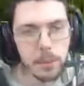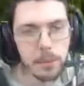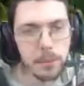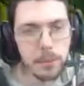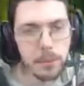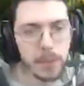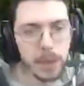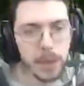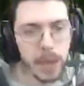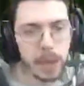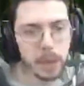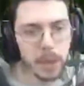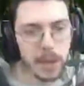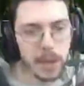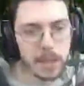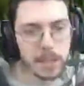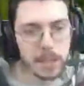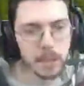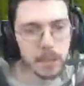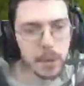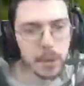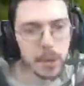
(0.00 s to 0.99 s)
but yeah, we got
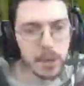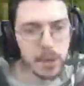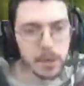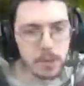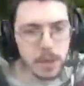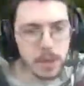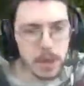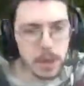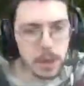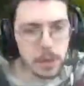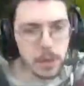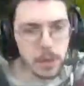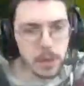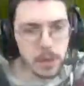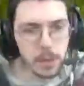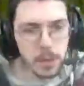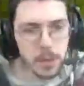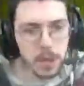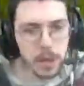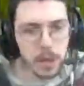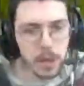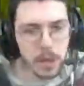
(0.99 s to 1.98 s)
some weasels here which
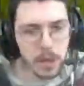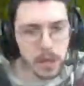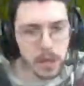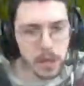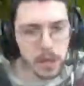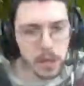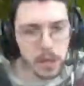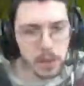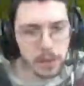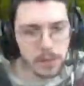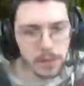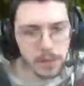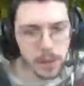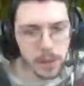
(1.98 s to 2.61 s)
we can kill.